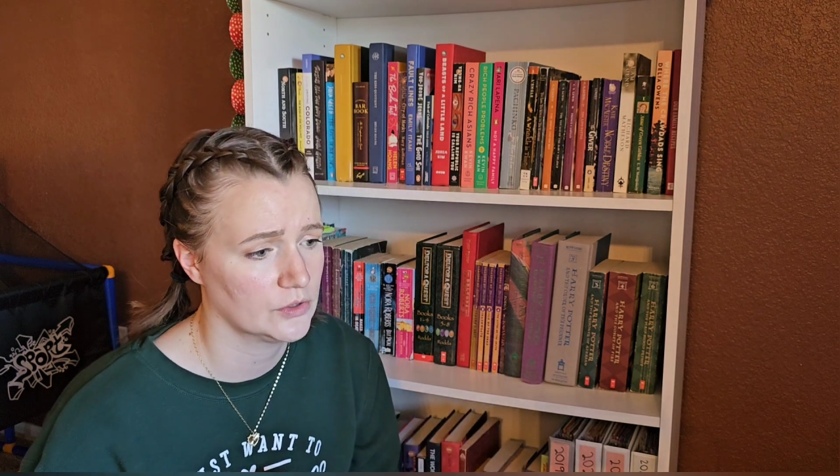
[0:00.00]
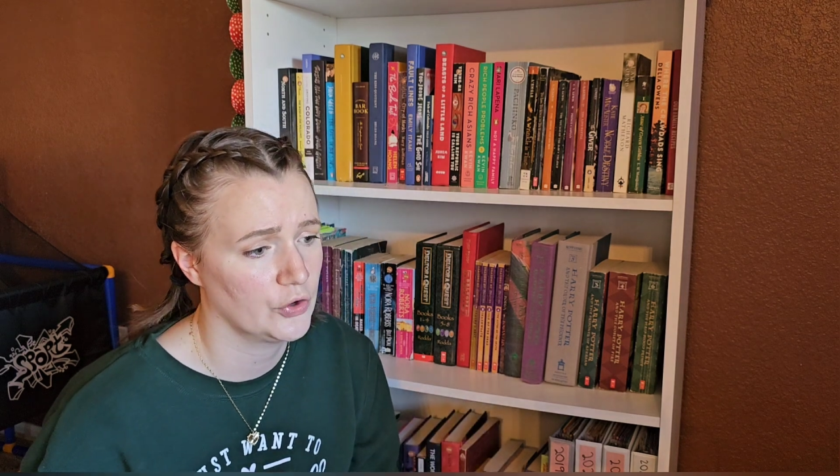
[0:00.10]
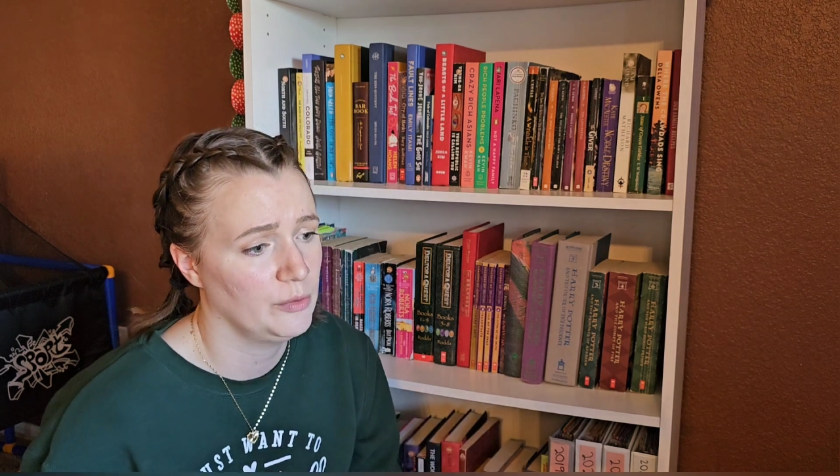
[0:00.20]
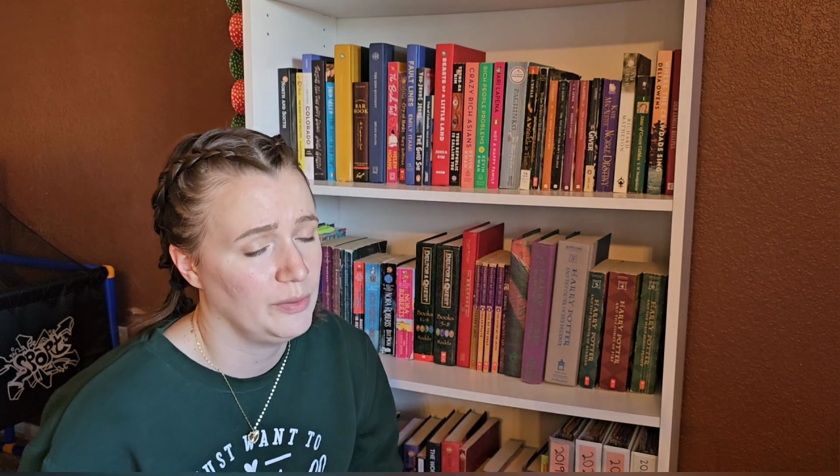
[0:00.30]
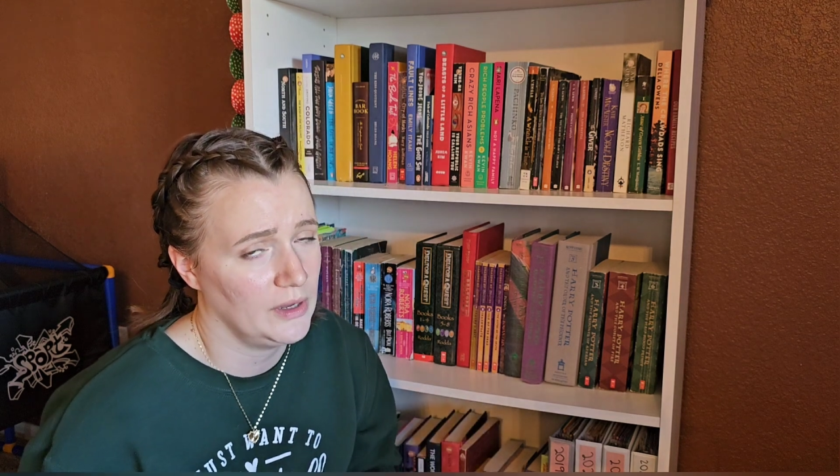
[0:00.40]

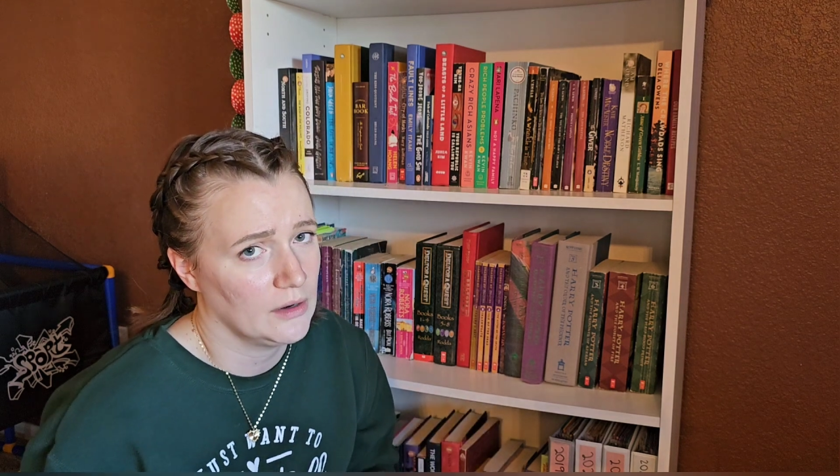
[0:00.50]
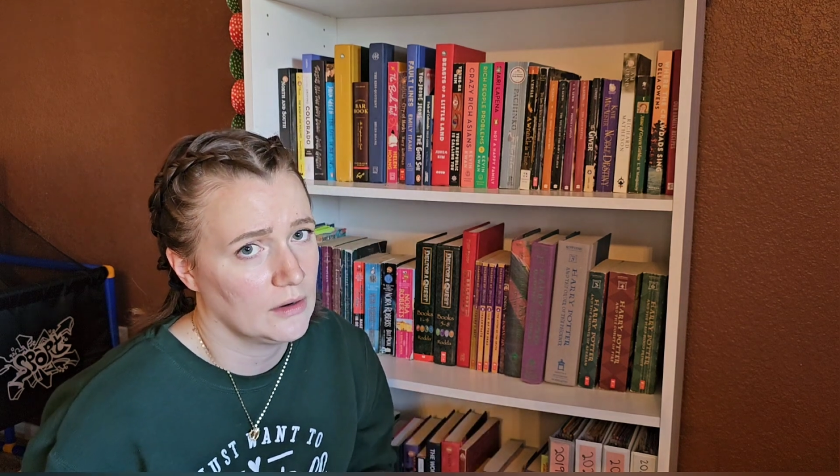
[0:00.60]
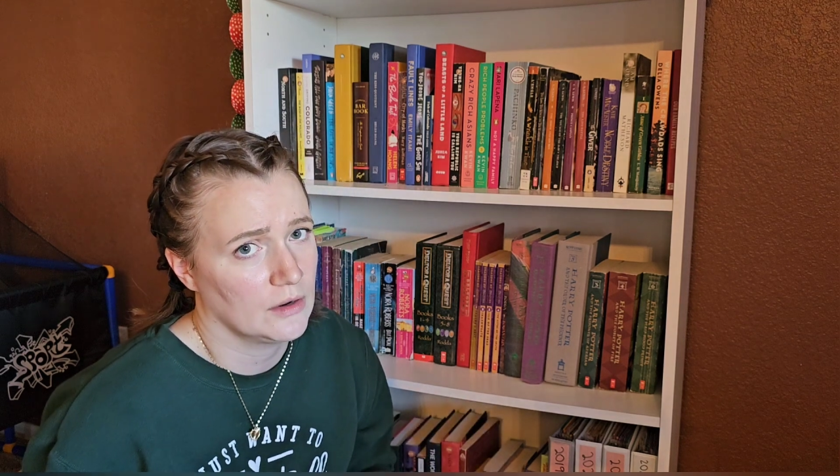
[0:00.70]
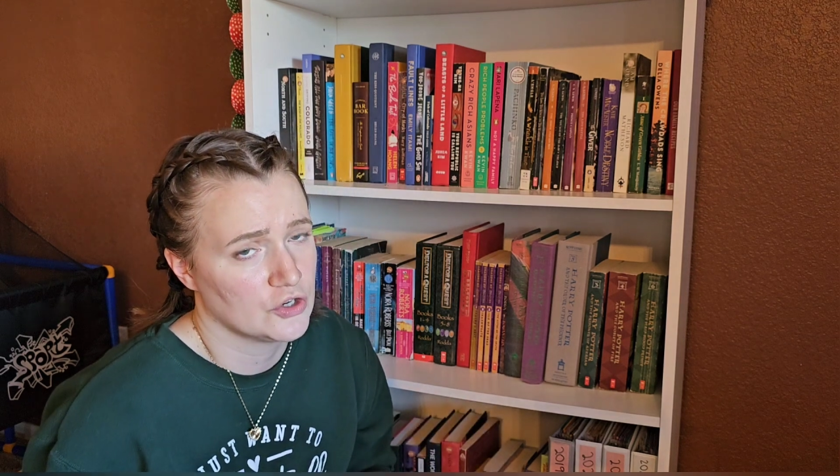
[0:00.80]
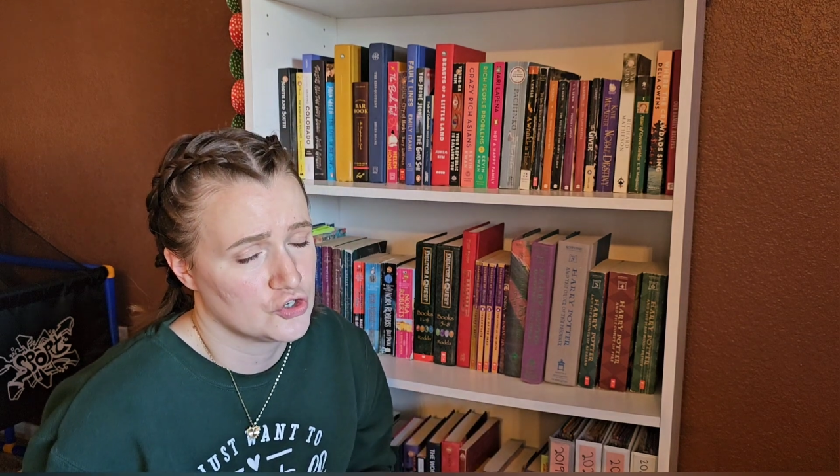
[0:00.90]
could be
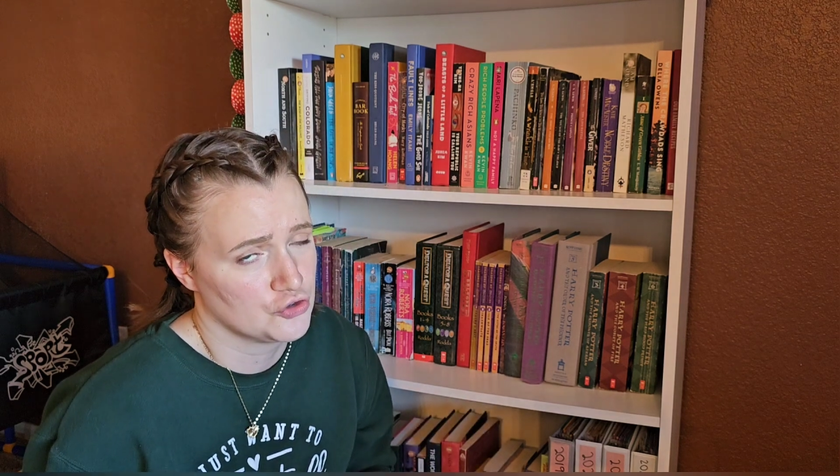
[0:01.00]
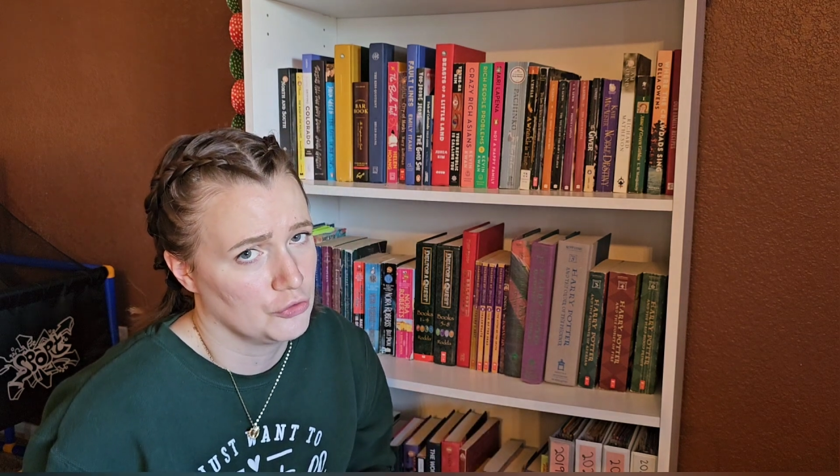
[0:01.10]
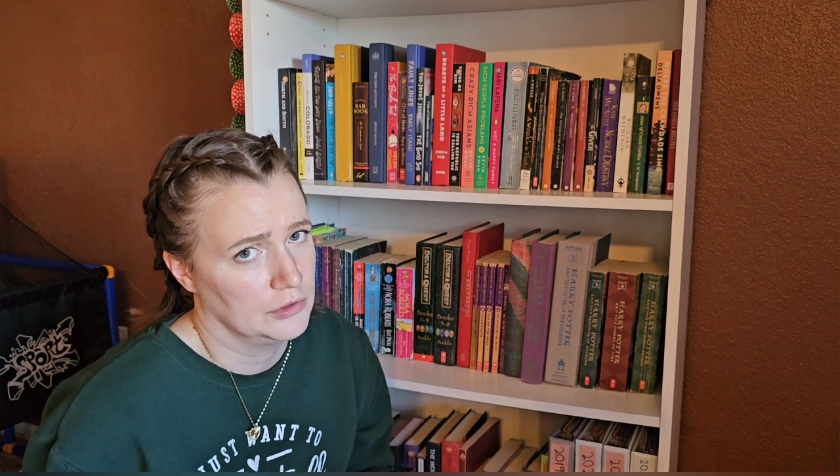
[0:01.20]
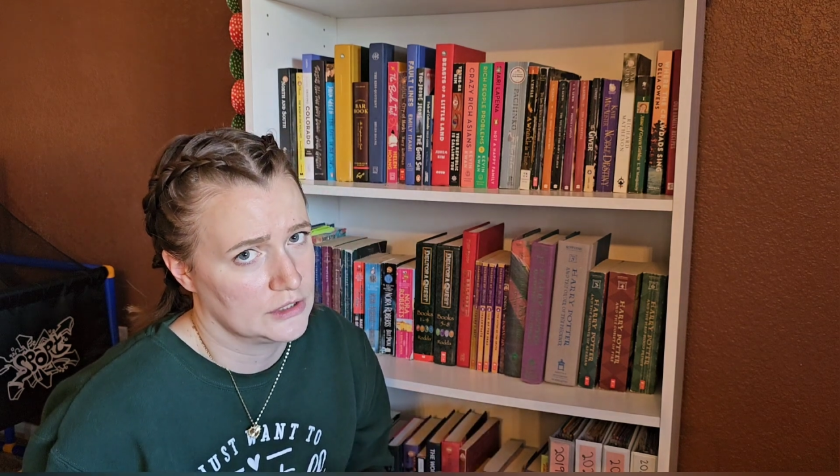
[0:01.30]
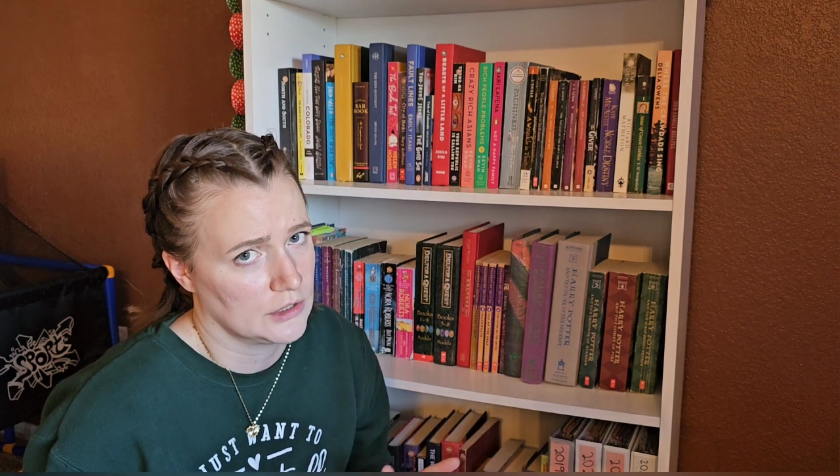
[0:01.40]

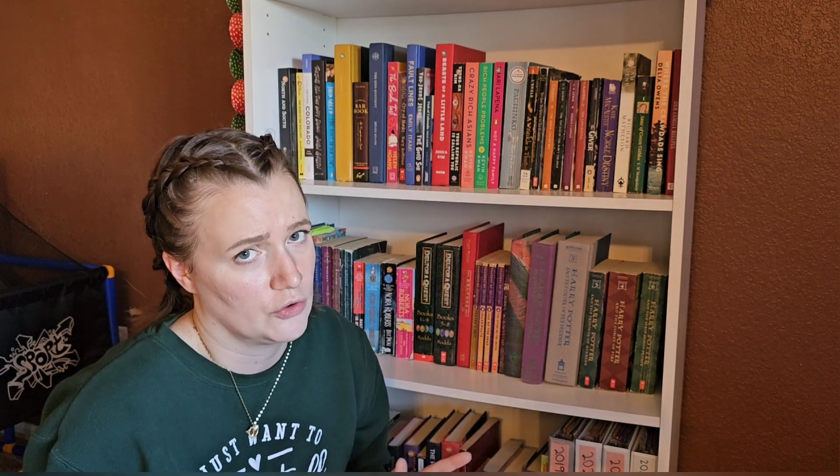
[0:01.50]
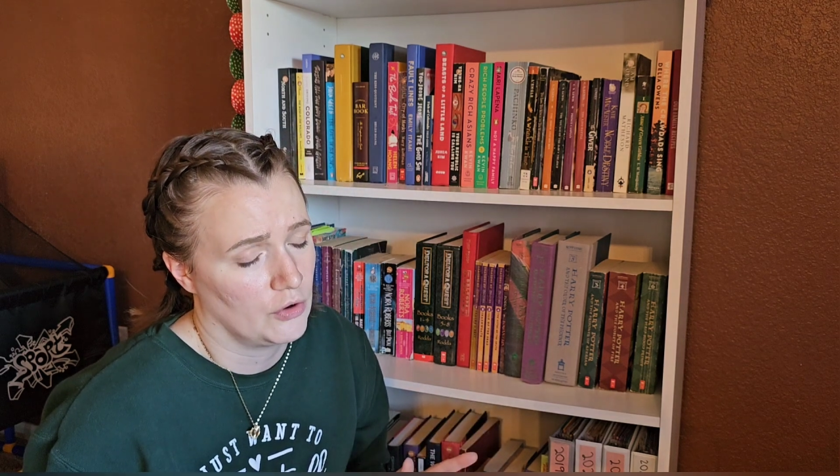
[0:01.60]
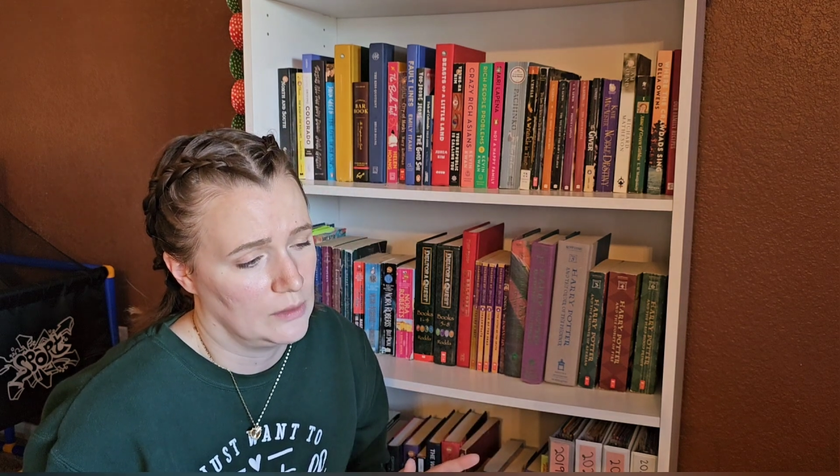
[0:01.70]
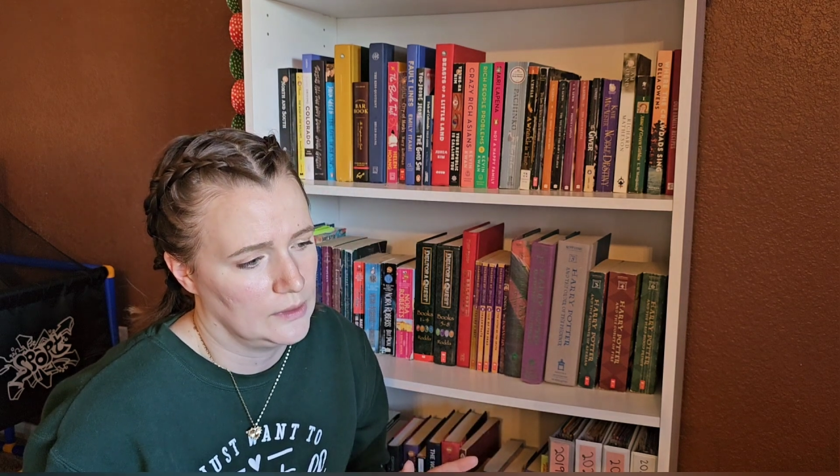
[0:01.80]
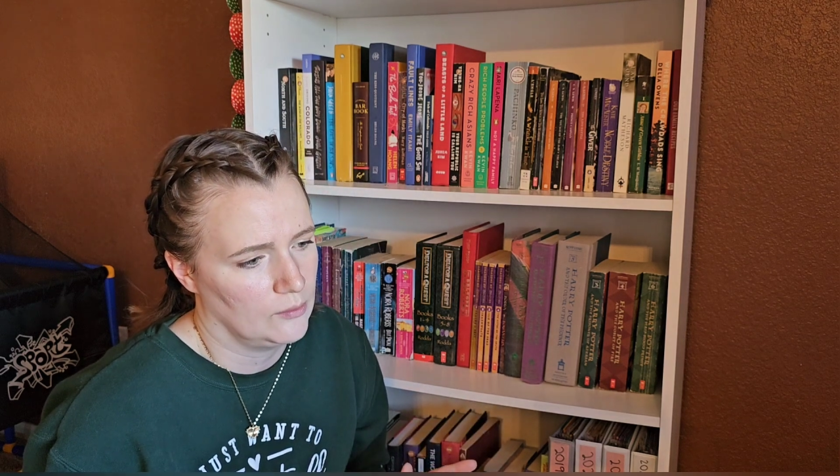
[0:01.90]
construed as
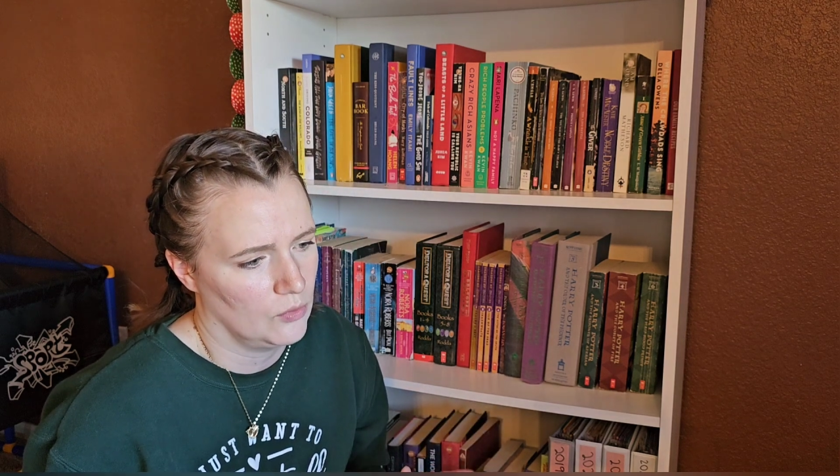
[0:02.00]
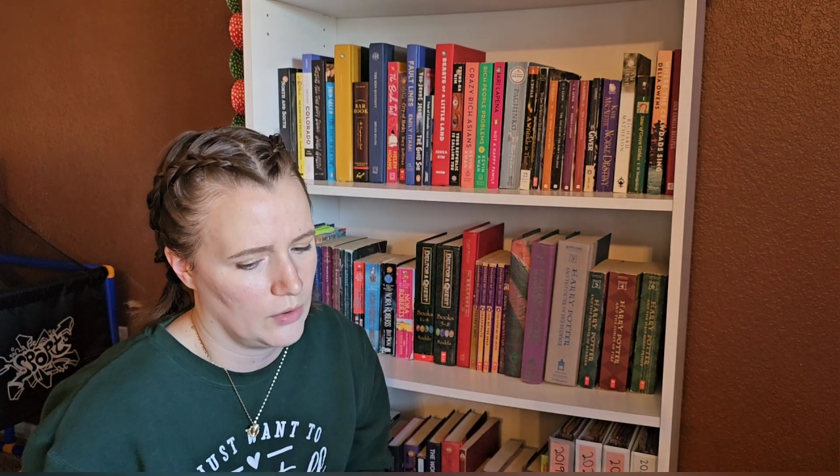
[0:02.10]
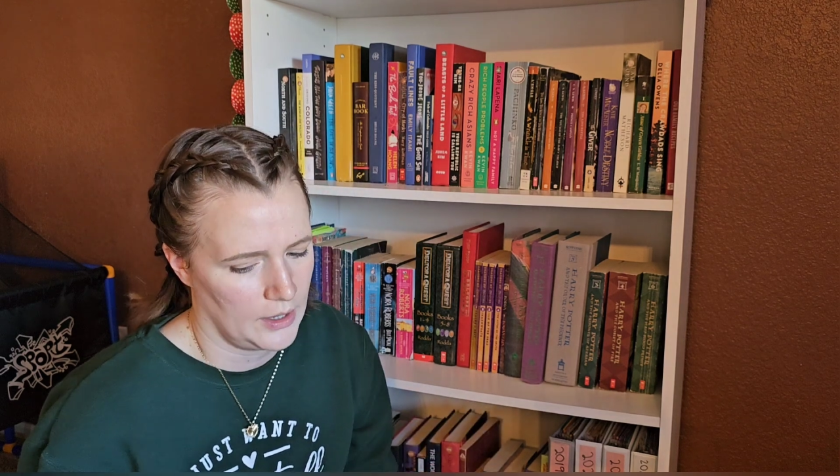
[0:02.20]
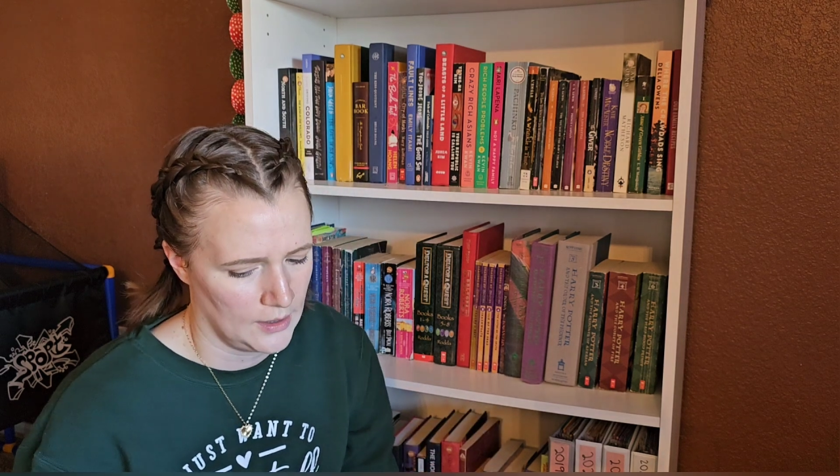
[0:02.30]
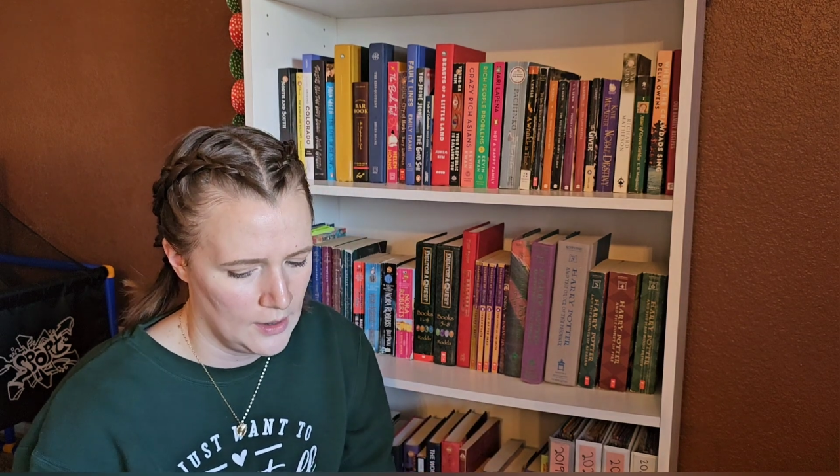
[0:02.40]
incredibly
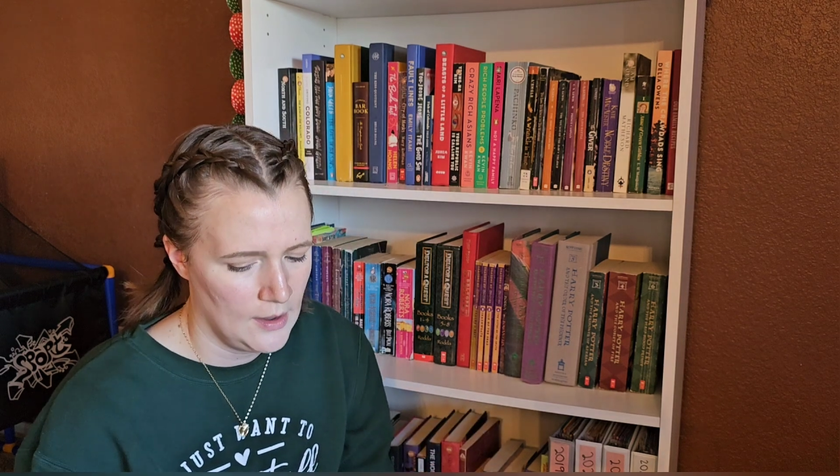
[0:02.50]
boring.